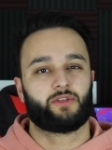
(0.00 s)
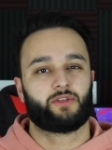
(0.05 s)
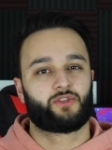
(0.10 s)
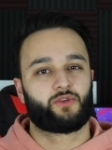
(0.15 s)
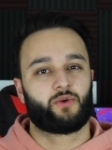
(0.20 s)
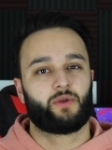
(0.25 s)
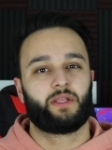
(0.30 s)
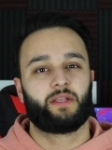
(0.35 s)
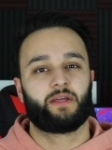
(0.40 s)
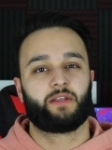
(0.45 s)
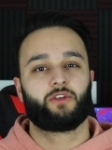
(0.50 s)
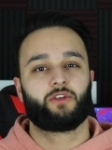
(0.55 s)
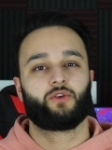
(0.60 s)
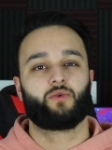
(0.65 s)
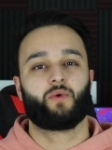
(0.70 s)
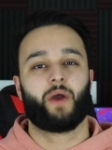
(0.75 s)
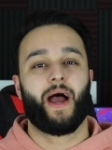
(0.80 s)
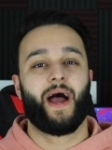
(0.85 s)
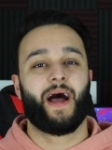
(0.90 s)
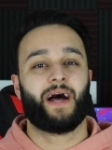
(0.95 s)
The Sony didn't
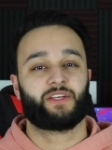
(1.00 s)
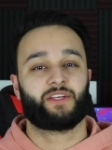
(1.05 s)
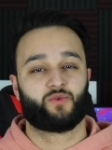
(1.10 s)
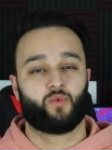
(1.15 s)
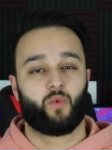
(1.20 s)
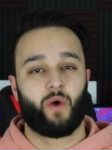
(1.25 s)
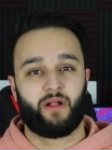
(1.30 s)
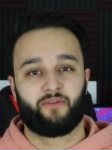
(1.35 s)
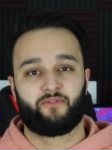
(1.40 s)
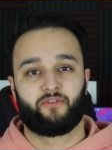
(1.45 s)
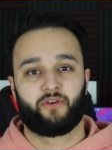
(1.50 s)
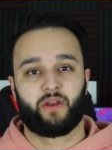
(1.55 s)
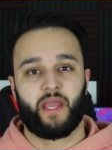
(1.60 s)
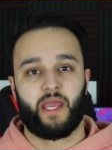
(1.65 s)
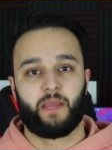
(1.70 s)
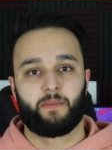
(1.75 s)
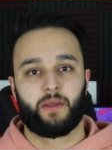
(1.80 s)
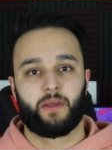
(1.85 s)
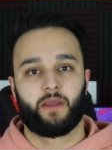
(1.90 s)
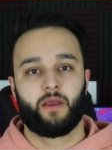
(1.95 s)
do as well for
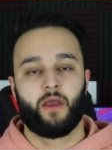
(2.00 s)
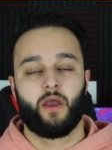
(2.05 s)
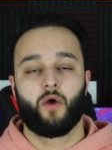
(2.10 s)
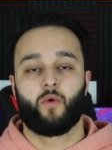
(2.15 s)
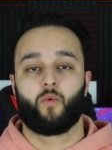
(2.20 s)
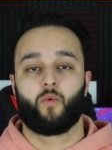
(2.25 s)
gaming,